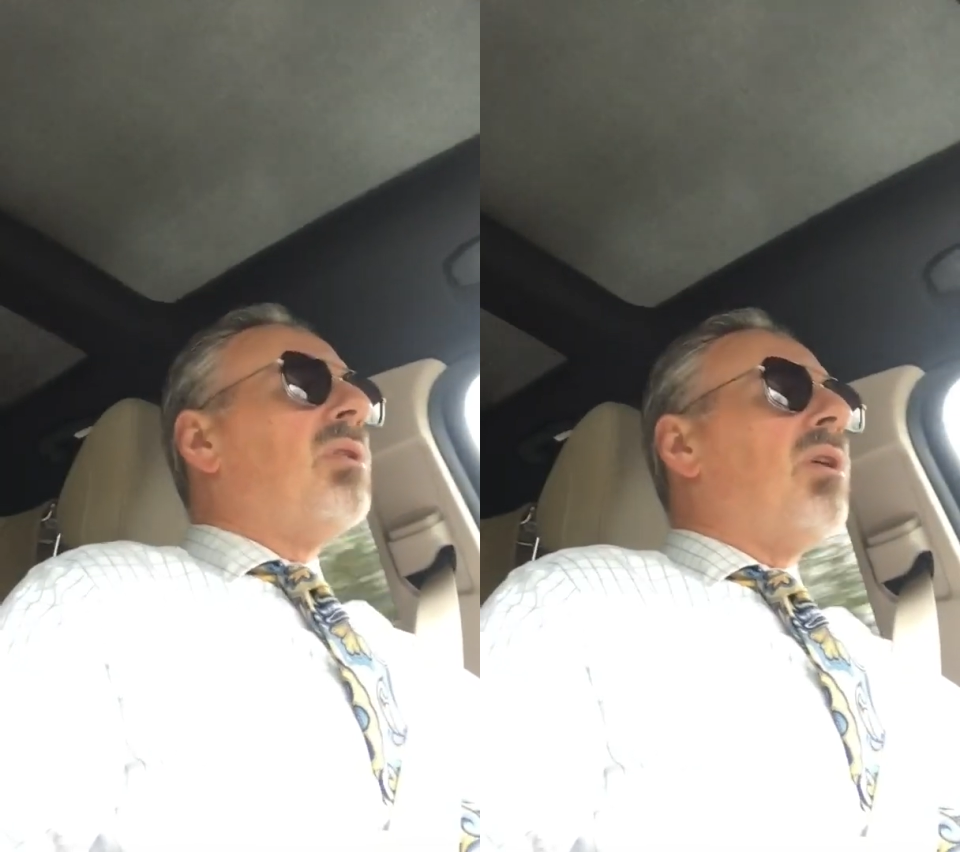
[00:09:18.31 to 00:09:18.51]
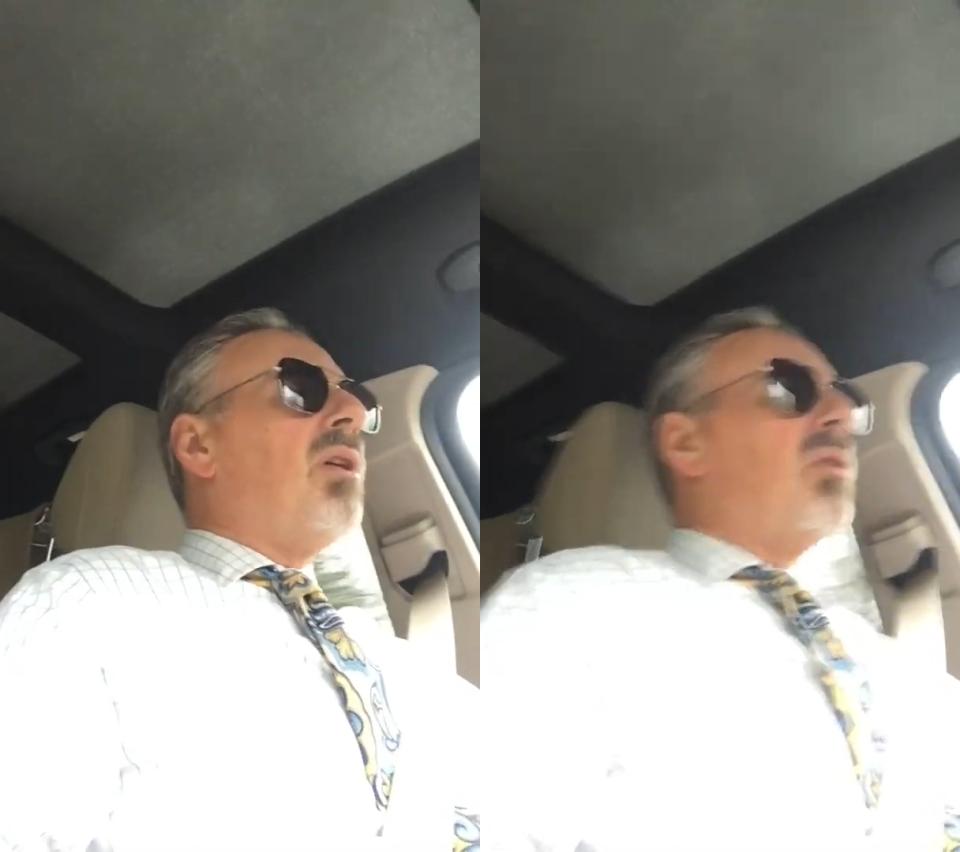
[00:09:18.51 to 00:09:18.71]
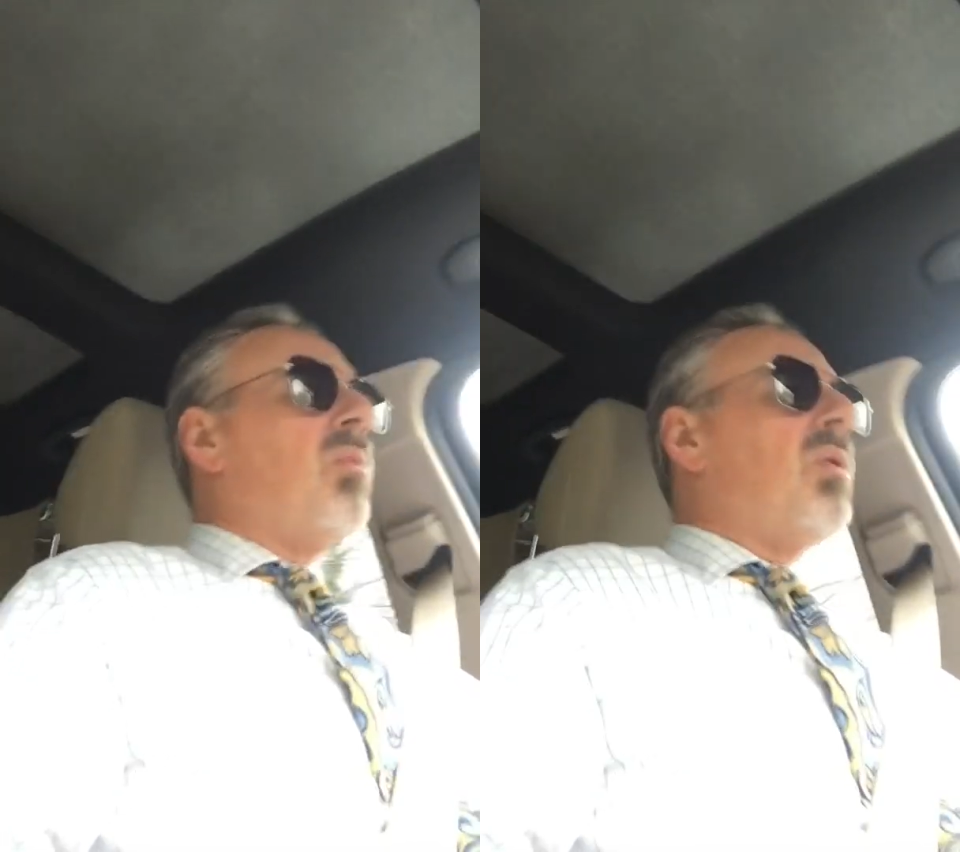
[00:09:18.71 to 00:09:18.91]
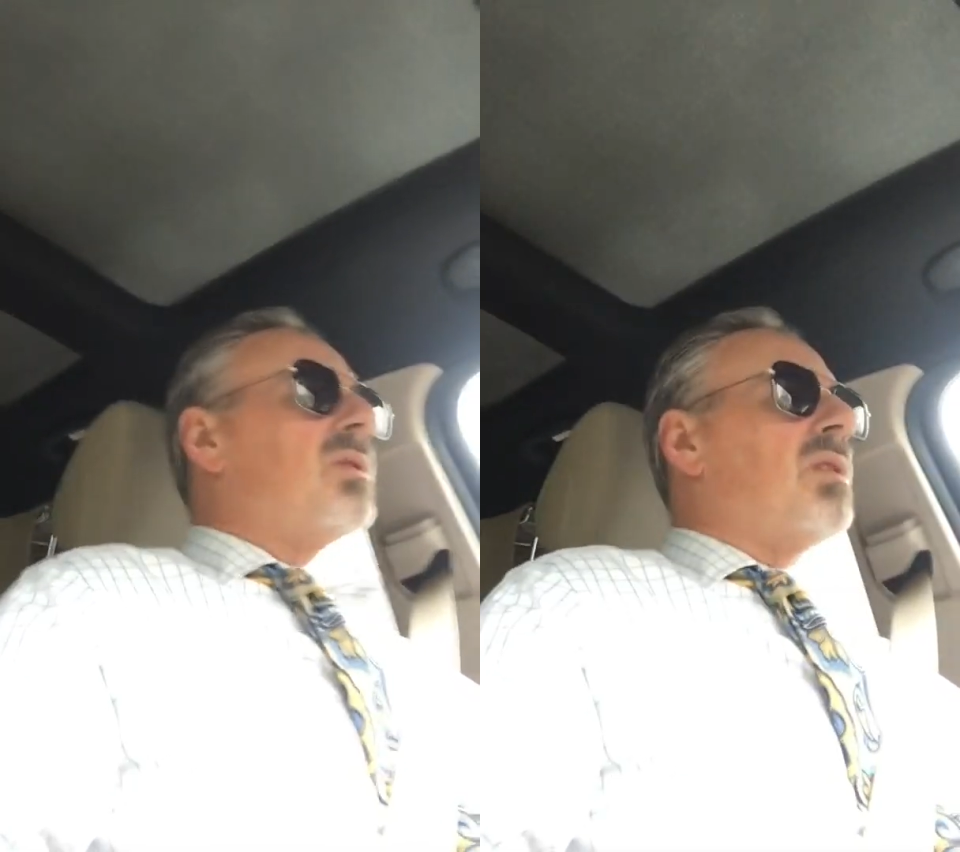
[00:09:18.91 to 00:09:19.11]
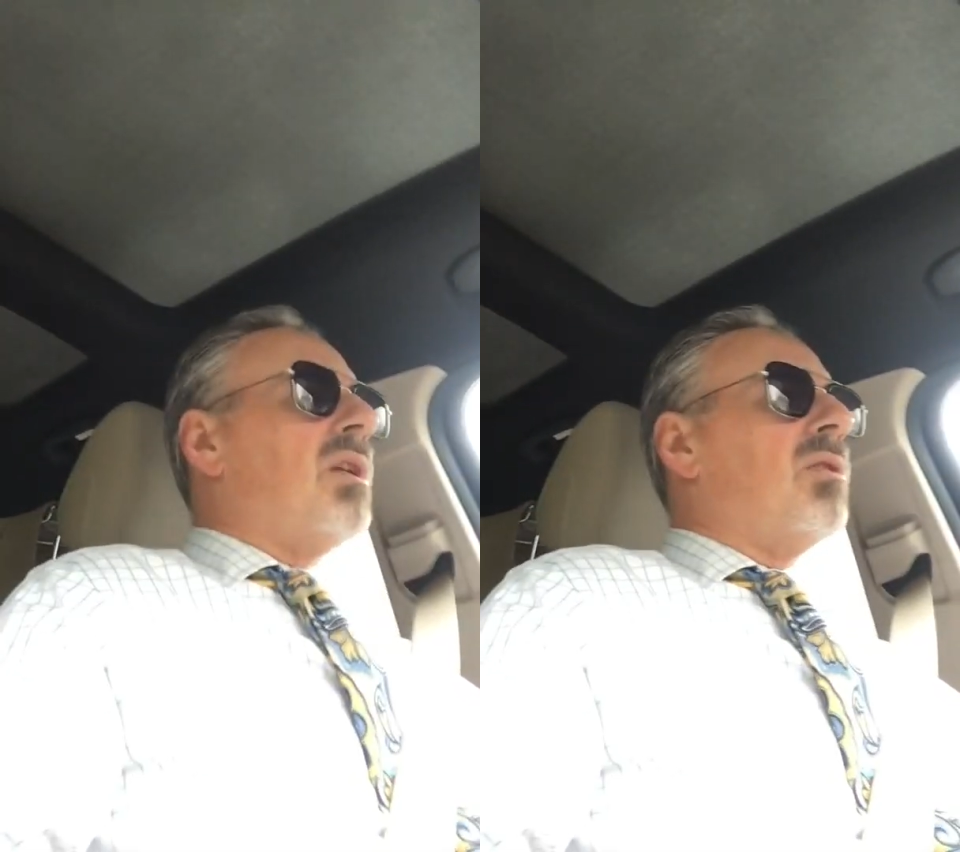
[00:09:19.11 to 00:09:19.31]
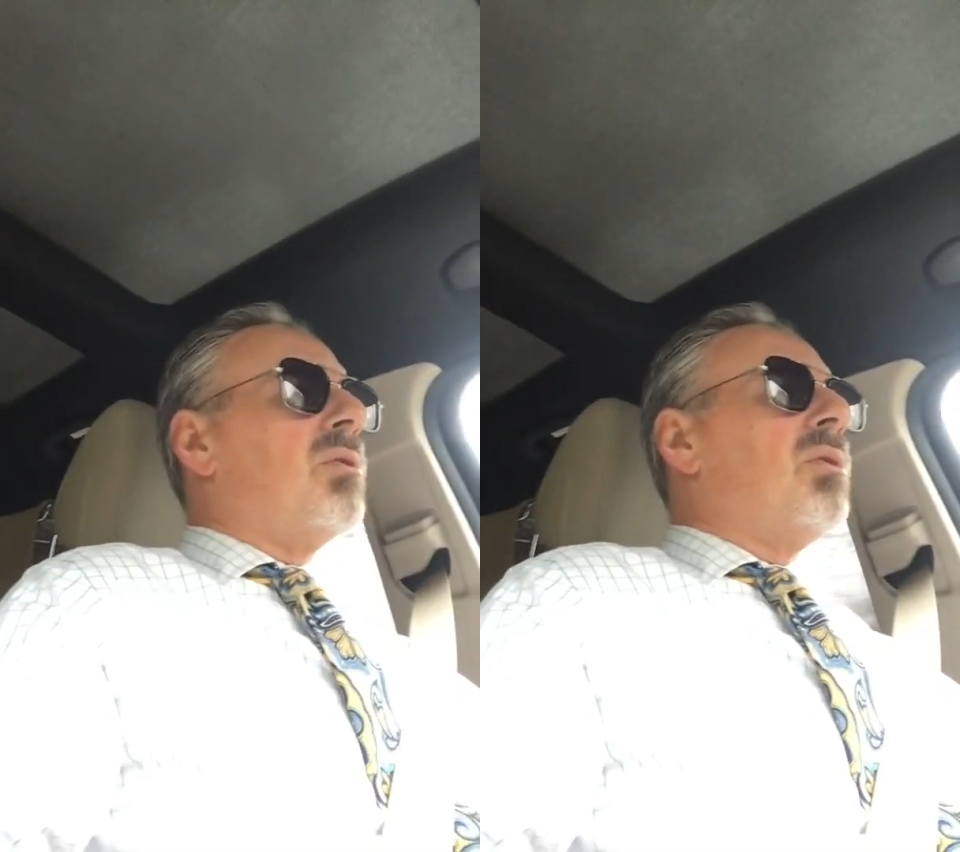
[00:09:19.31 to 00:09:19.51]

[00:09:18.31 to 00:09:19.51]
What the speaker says: are the ones that are,